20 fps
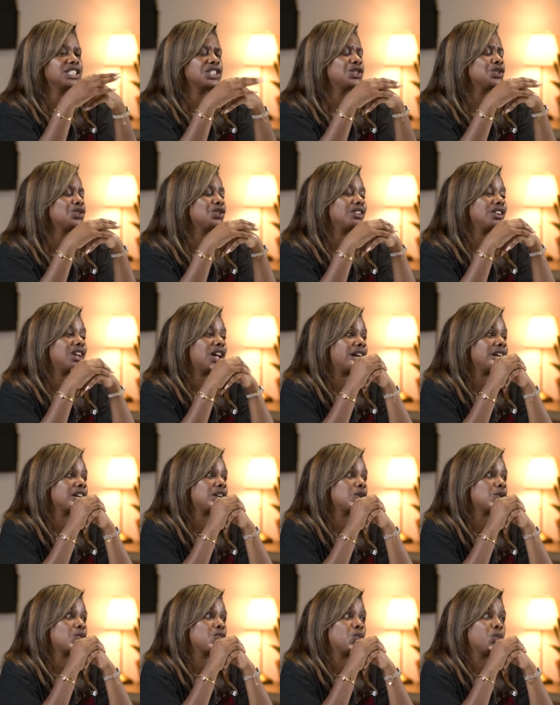this is not like
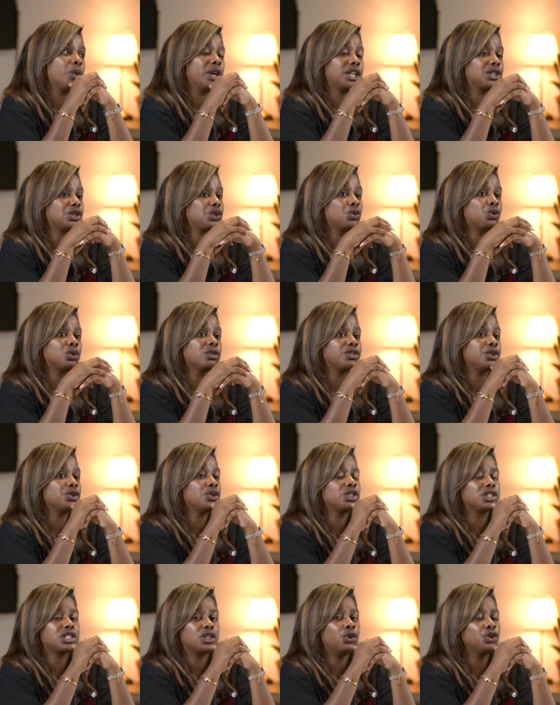weird talk for you
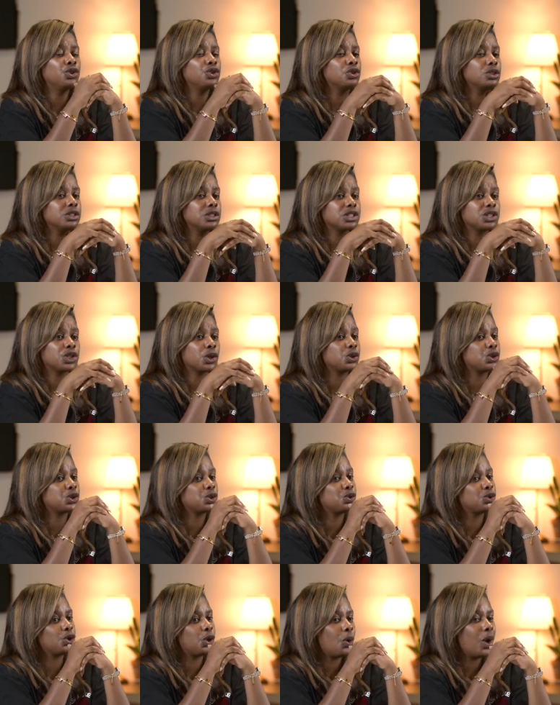because on your
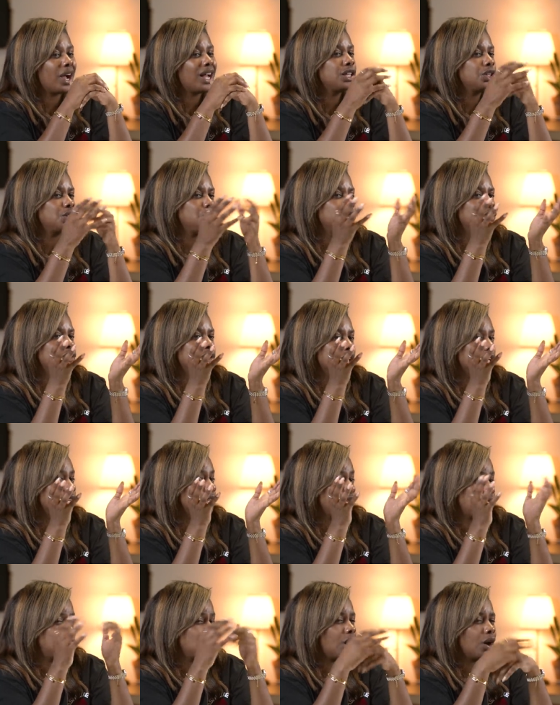social, you're quite you do
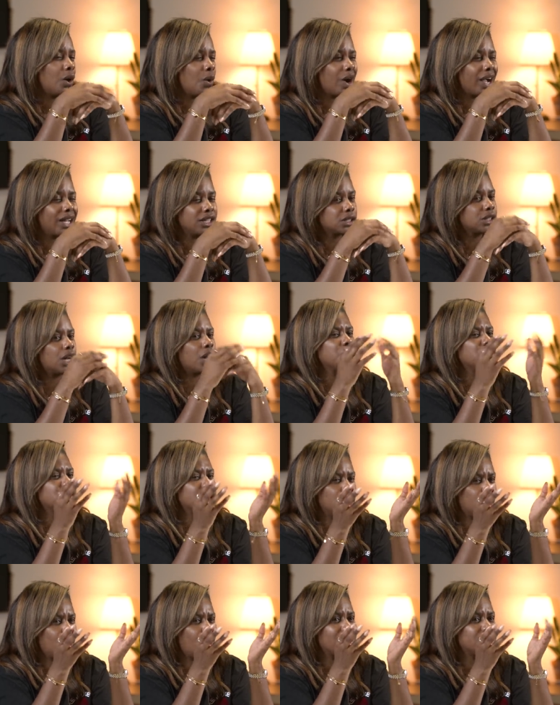say you are quite I would
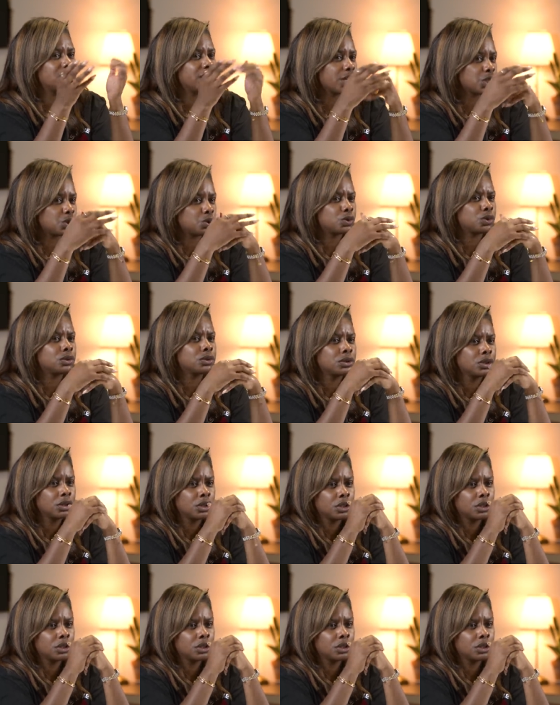say you're quite sexual.